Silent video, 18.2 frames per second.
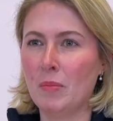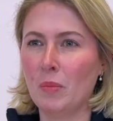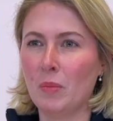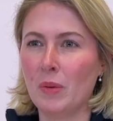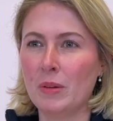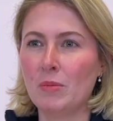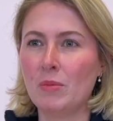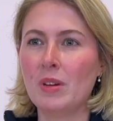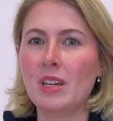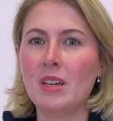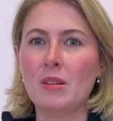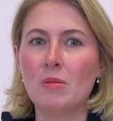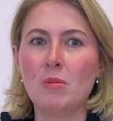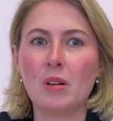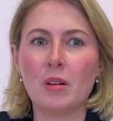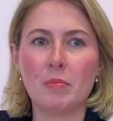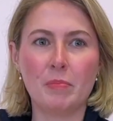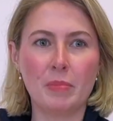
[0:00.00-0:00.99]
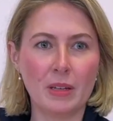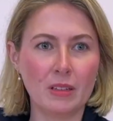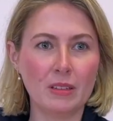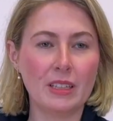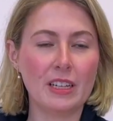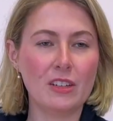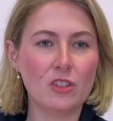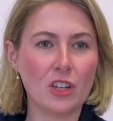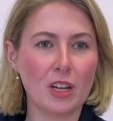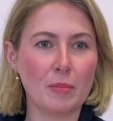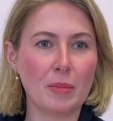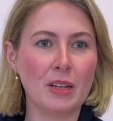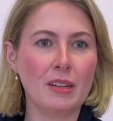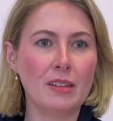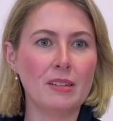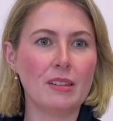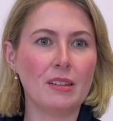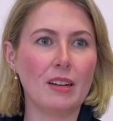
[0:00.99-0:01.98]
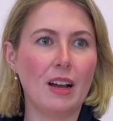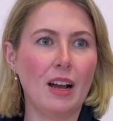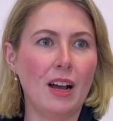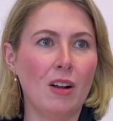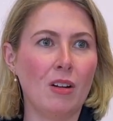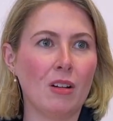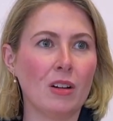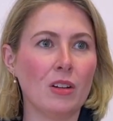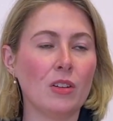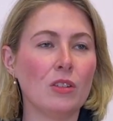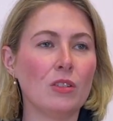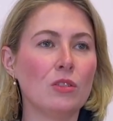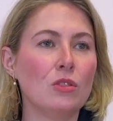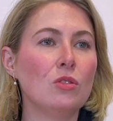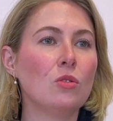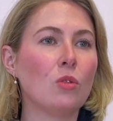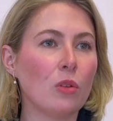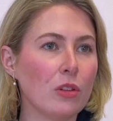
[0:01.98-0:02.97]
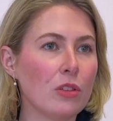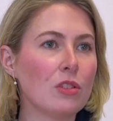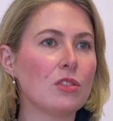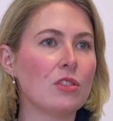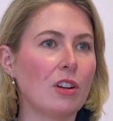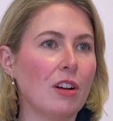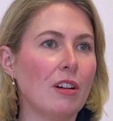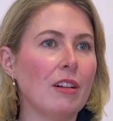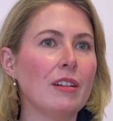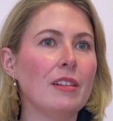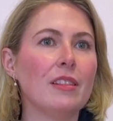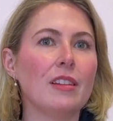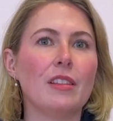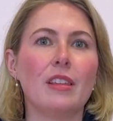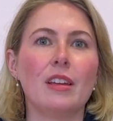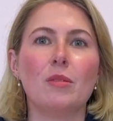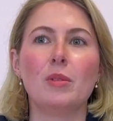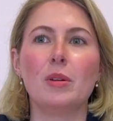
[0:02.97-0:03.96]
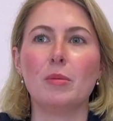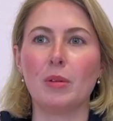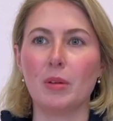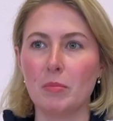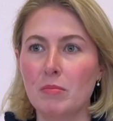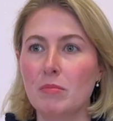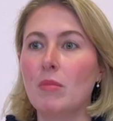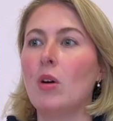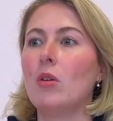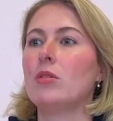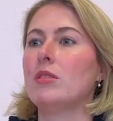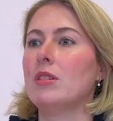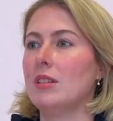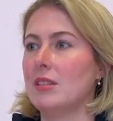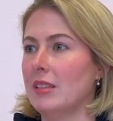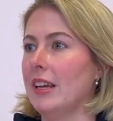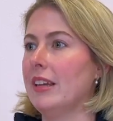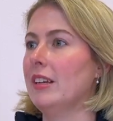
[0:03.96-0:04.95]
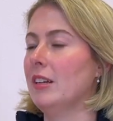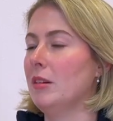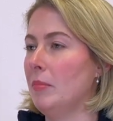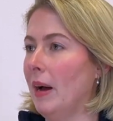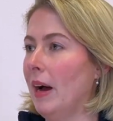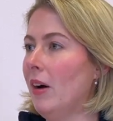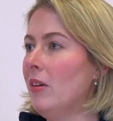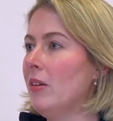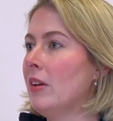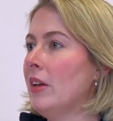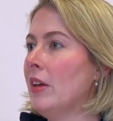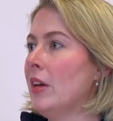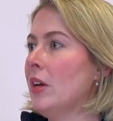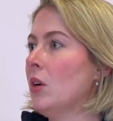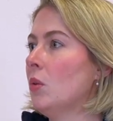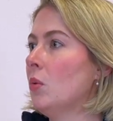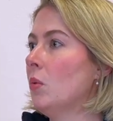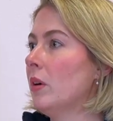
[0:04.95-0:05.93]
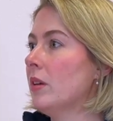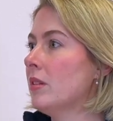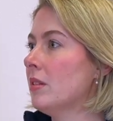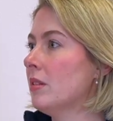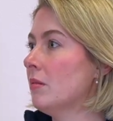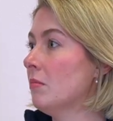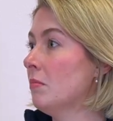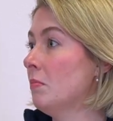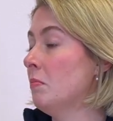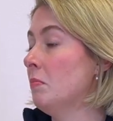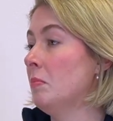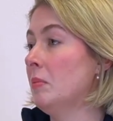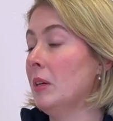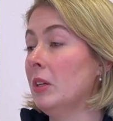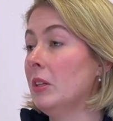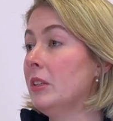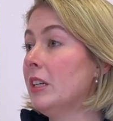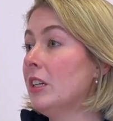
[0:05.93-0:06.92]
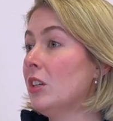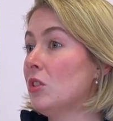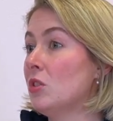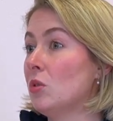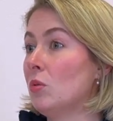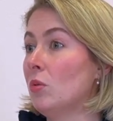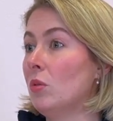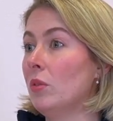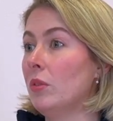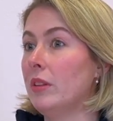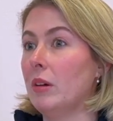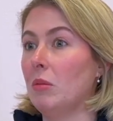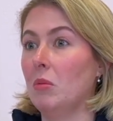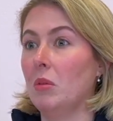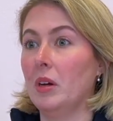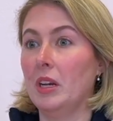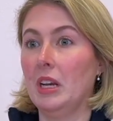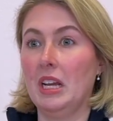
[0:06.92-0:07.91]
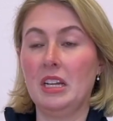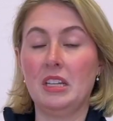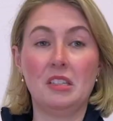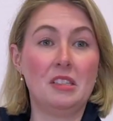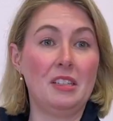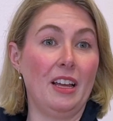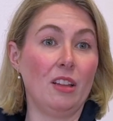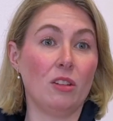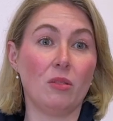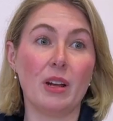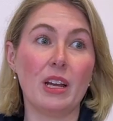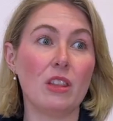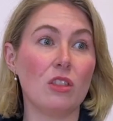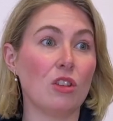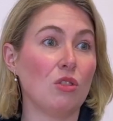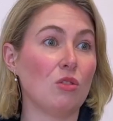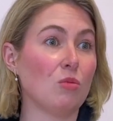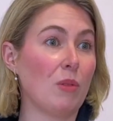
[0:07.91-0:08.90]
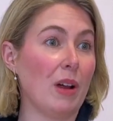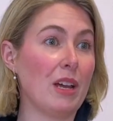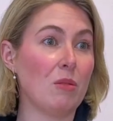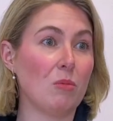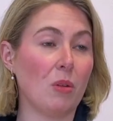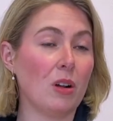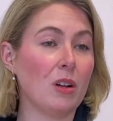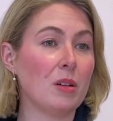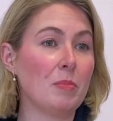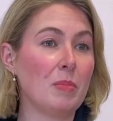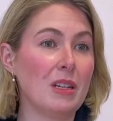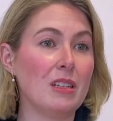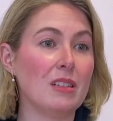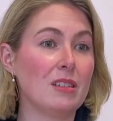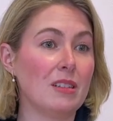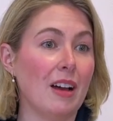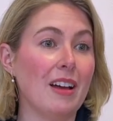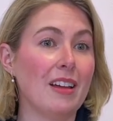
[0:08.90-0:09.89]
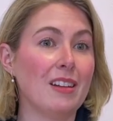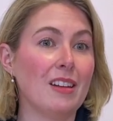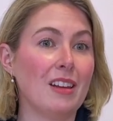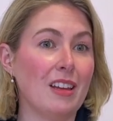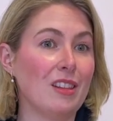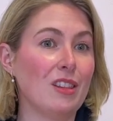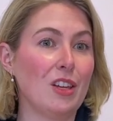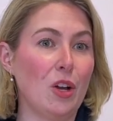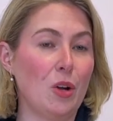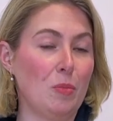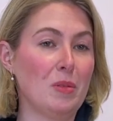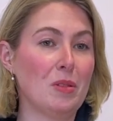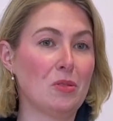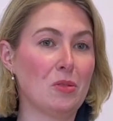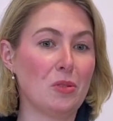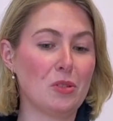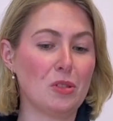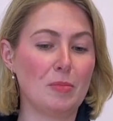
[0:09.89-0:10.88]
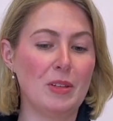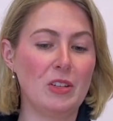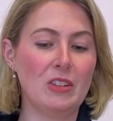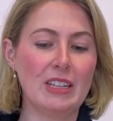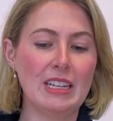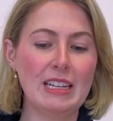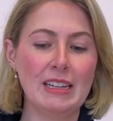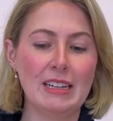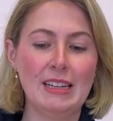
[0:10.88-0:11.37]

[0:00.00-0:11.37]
When we were building Gemma, our North Star and the thing we were most excited about was building a tool that would accelerate the great work being done in the open source community.